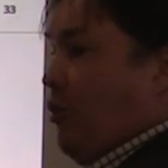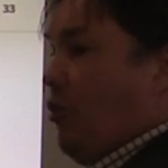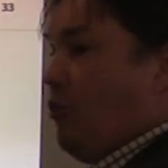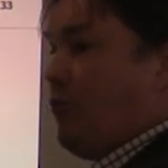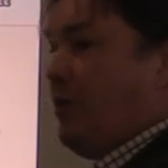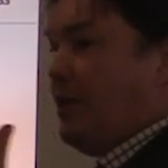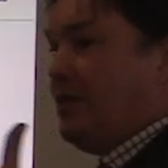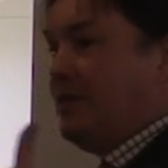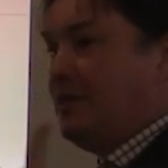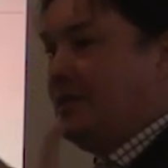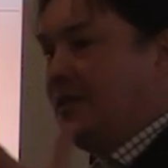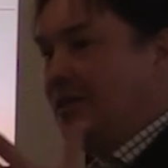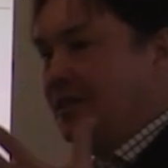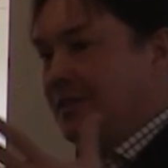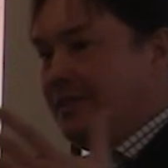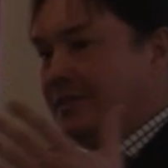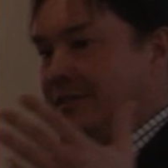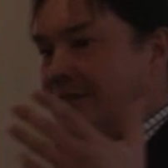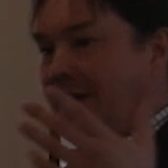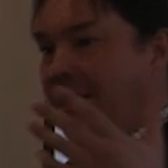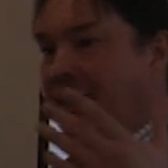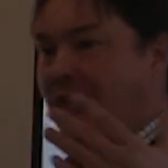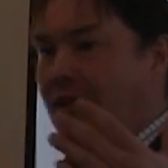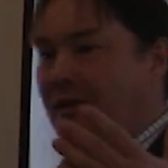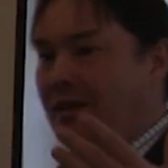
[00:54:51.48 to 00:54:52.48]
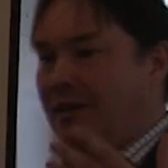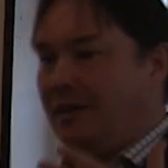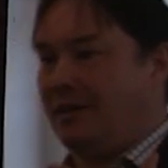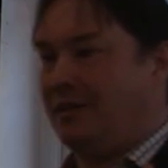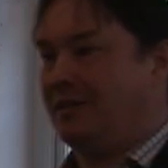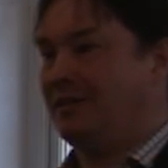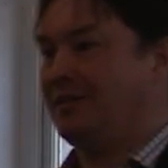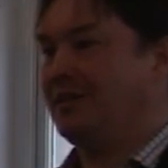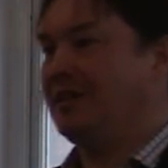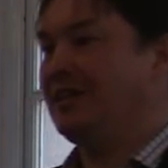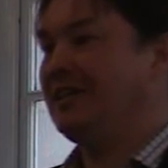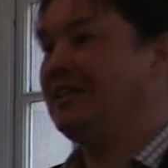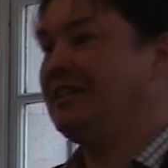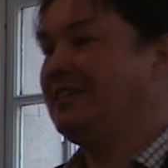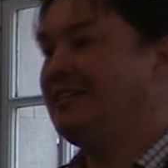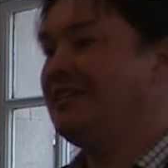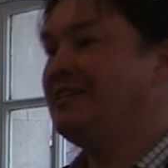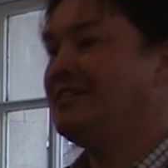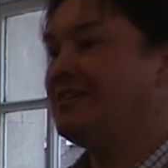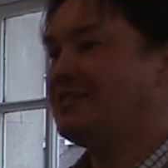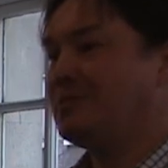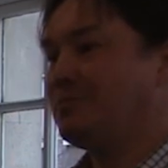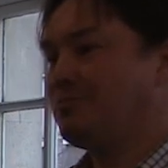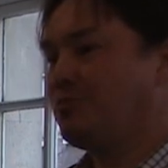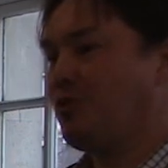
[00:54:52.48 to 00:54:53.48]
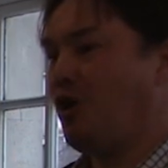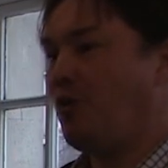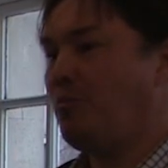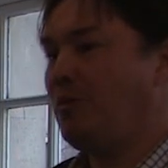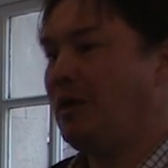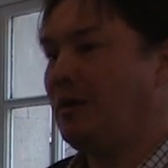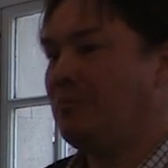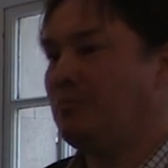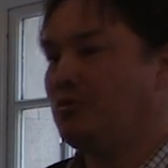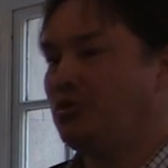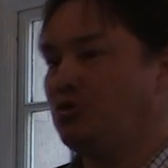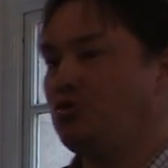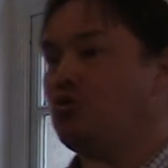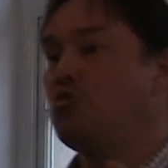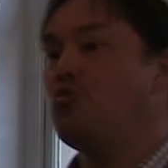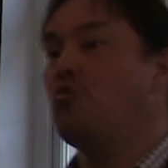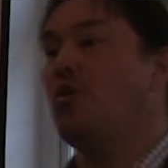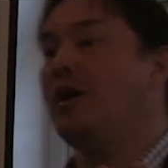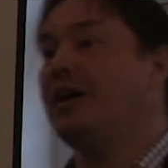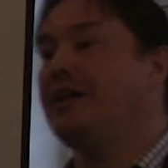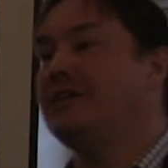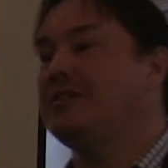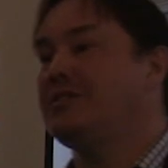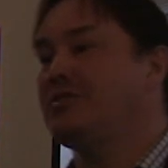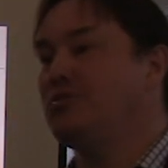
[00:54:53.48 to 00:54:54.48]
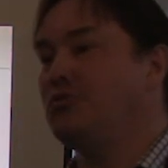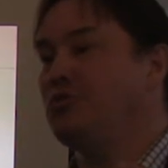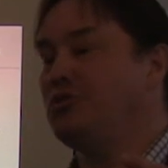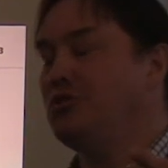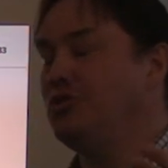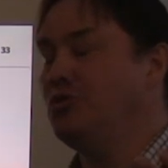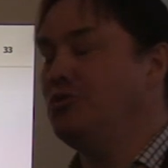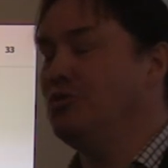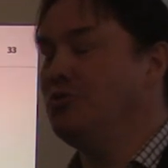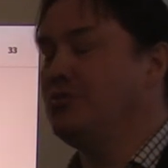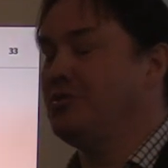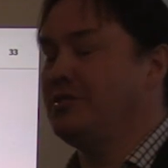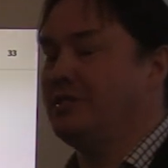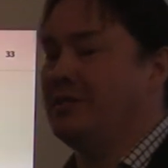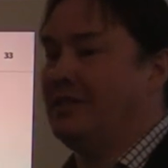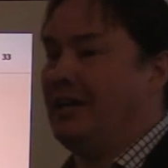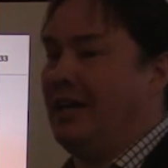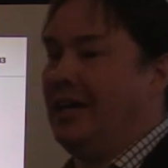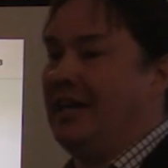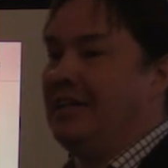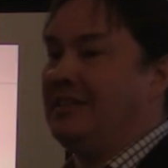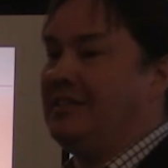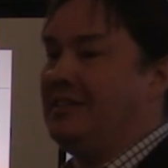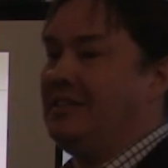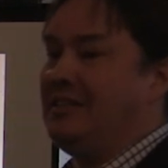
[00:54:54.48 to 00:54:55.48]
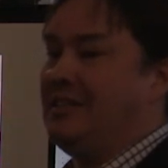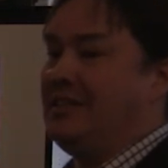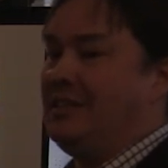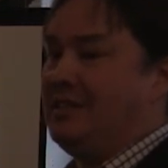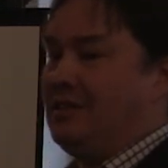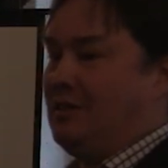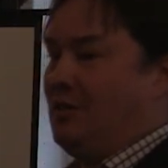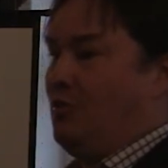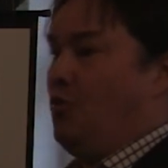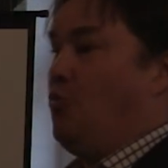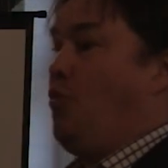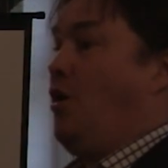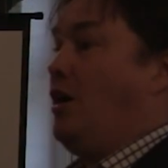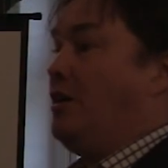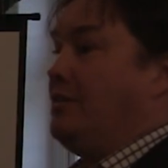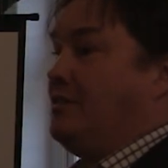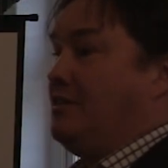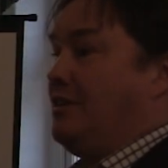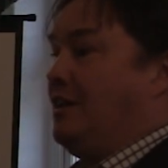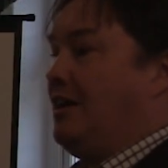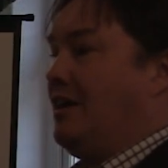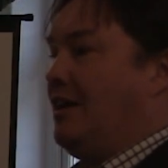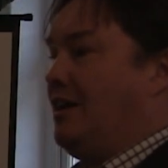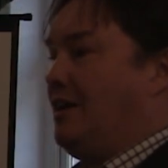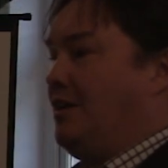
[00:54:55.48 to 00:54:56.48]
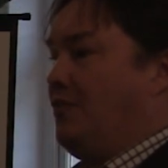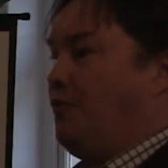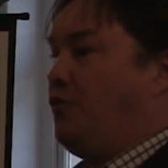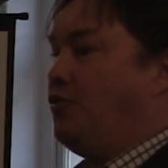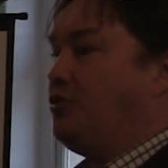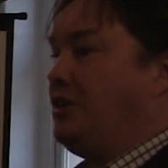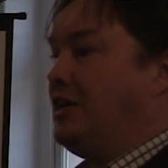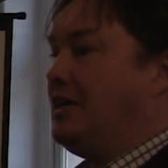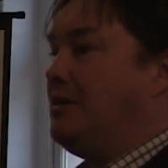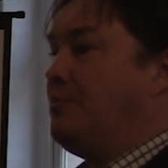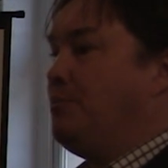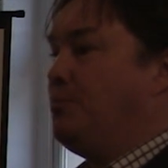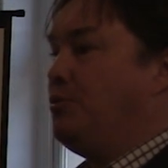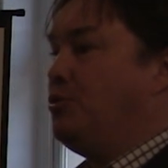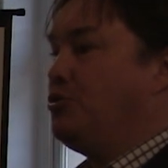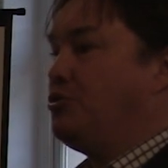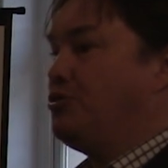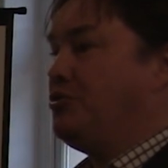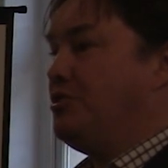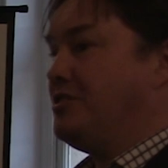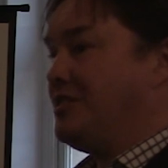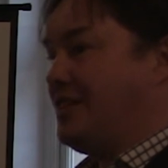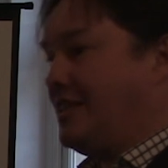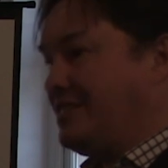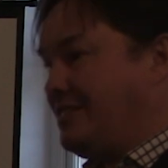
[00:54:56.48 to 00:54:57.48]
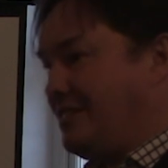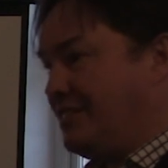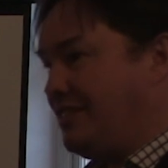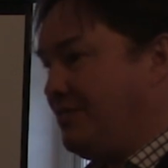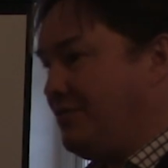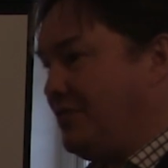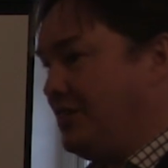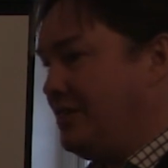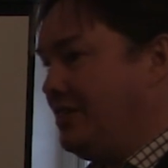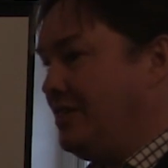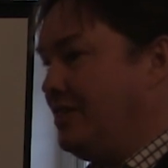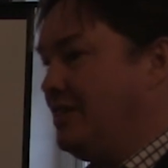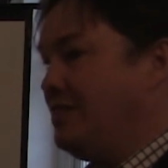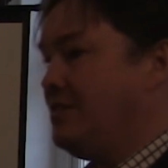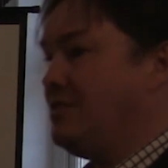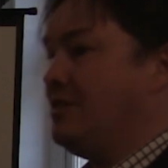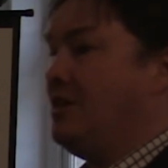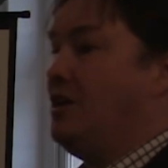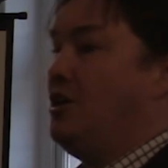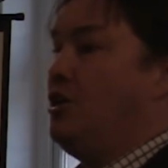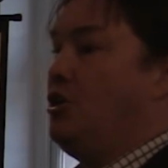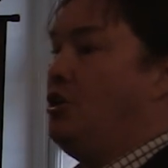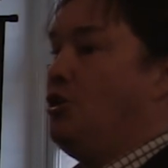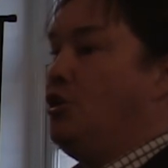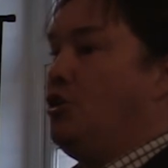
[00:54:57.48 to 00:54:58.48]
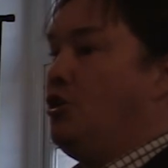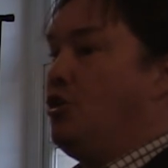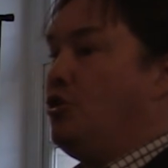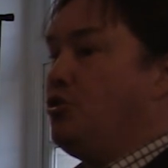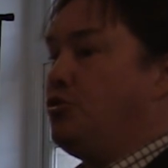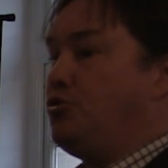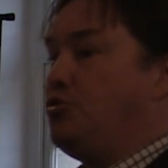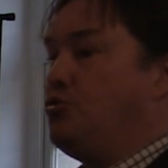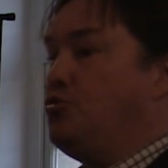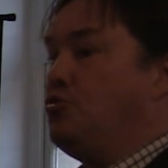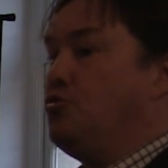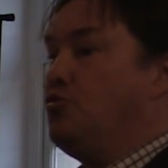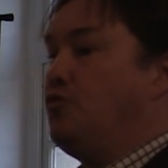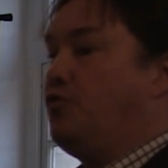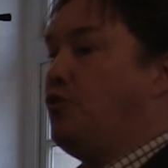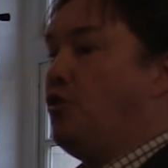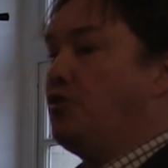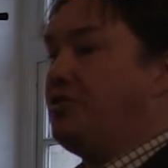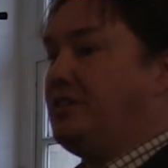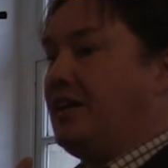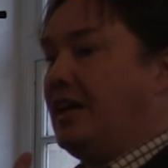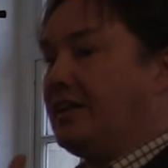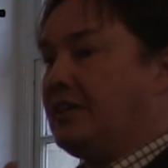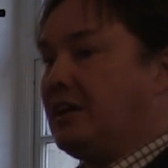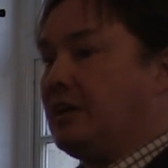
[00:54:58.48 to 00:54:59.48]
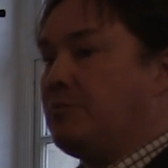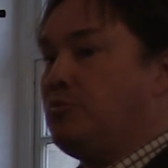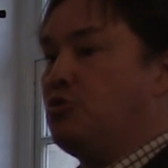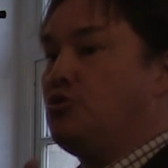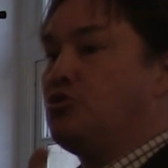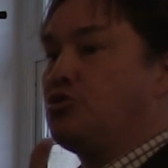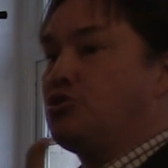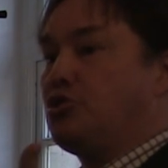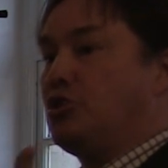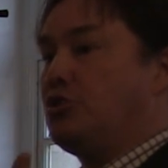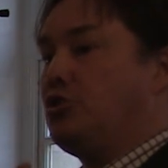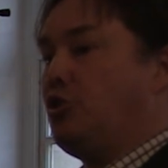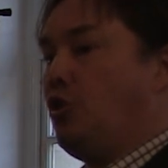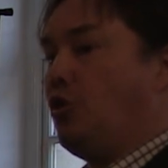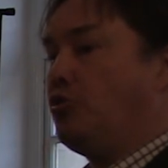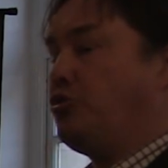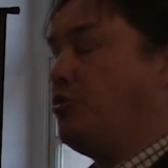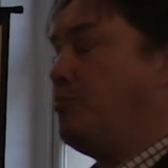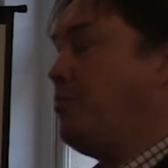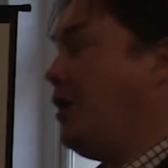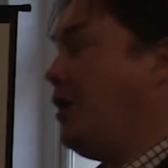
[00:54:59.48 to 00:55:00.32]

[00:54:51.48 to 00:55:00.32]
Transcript: already there are in this problem two ways to use AD. One for the inputs, the sensitivities, two for the attribution or the